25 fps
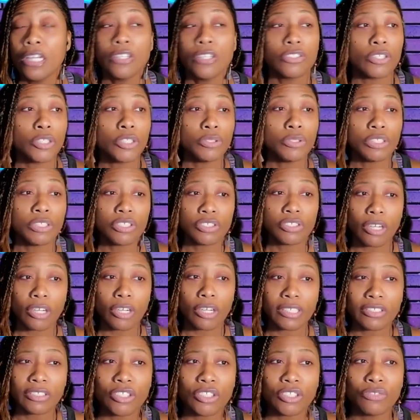So you just
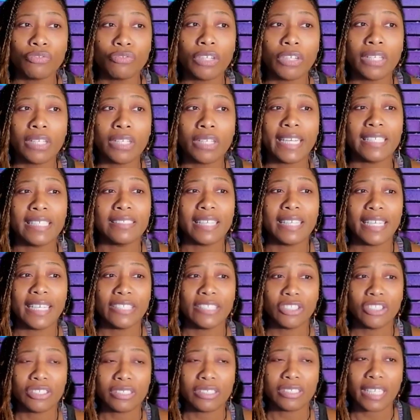start to just realize that
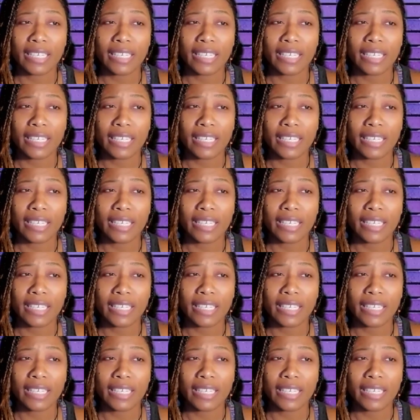and just